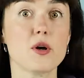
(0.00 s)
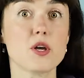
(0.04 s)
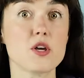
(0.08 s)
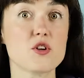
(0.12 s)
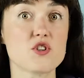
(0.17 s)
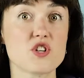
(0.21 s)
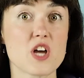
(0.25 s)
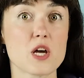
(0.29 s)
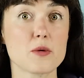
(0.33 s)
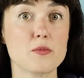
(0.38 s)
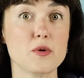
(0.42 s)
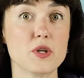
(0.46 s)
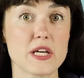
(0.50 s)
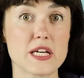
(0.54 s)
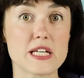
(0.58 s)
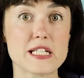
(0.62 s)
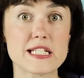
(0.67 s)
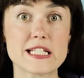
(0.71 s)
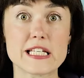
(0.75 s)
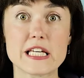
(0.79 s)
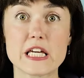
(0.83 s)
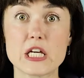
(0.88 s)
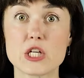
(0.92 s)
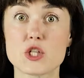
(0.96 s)
your chatbot
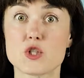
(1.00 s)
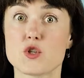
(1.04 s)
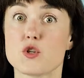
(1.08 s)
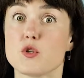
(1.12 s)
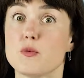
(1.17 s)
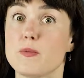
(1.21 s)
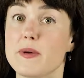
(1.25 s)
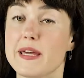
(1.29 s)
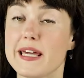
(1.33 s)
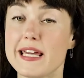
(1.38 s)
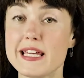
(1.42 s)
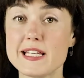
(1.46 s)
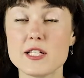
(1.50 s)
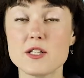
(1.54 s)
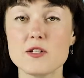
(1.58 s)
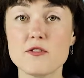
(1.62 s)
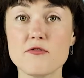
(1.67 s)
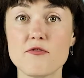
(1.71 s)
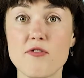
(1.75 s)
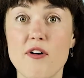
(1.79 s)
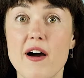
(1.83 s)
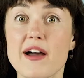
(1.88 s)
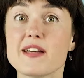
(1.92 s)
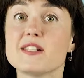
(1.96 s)
is, it should be easy to
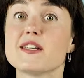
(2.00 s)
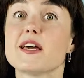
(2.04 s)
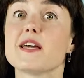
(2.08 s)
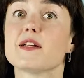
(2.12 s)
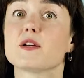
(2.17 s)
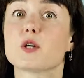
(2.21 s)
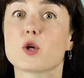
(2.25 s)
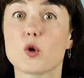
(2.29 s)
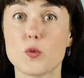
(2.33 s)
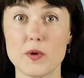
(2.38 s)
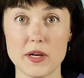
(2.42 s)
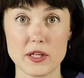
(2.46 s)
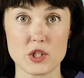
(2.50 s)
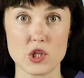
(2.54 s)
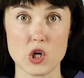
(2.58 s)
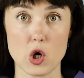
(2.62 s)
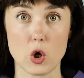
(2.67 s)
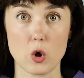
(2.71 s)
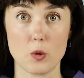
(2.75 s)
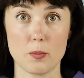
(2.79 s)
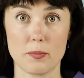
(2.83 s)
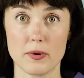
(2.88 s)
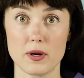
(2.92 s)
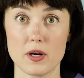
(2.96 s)
find and quick to
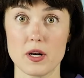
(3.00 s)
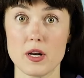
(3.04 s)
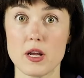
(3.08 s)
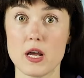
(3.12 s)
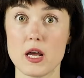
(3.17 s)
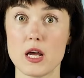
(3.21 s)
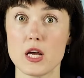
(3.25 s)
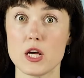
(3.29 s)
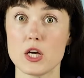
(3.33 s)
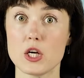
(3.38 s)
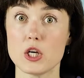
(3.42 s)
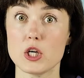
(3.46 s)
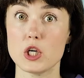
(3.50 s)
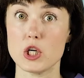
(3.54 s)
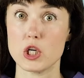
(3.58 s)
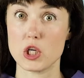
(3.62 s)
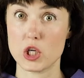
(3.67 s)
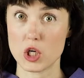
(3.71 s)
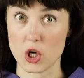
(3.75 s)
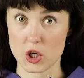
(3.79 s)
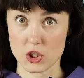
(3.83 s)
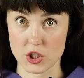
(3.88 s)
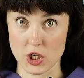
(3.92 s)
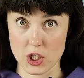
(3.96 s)
open,
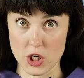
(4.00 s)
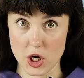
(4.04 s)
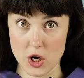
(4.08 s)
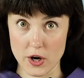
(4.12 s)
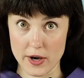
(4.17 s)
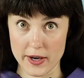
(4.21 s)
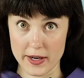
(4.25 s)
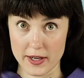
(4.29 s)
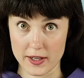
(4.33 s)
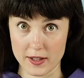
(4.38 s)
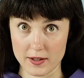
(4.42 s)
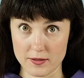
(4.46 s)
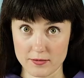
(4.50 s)
not annoying.